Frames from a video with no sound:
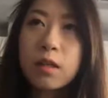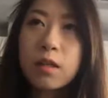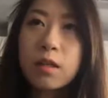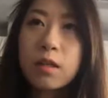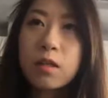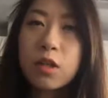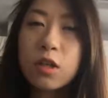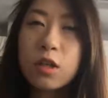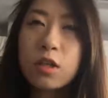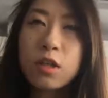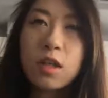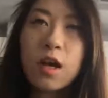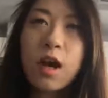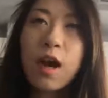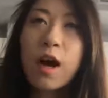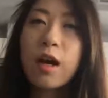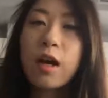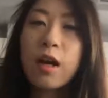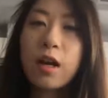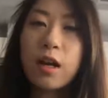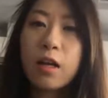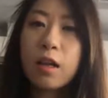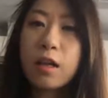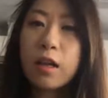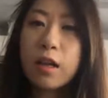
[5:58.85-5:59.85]
just
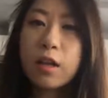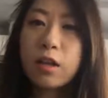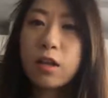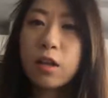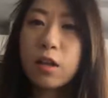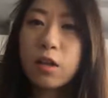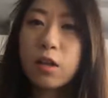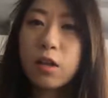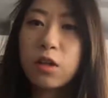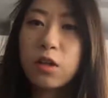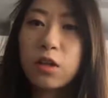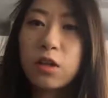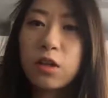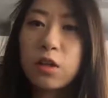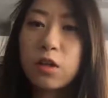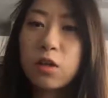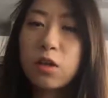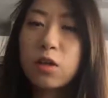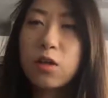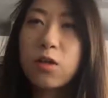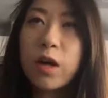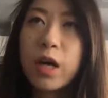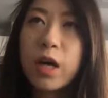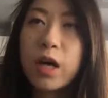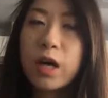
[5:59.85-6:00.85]
adding like the
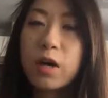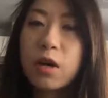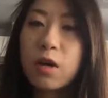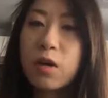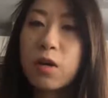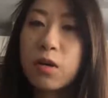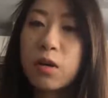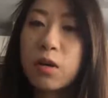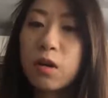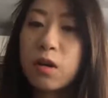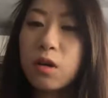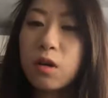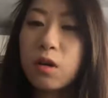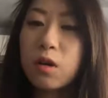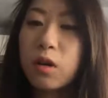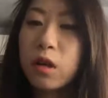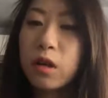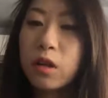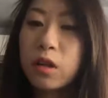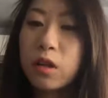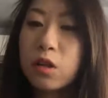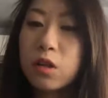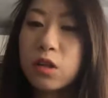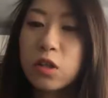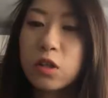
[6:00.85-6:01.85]
UA code or the
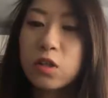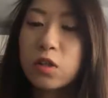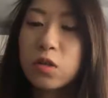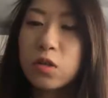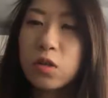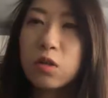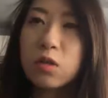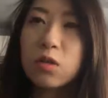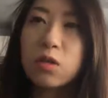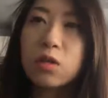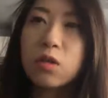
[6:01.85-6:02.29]
Google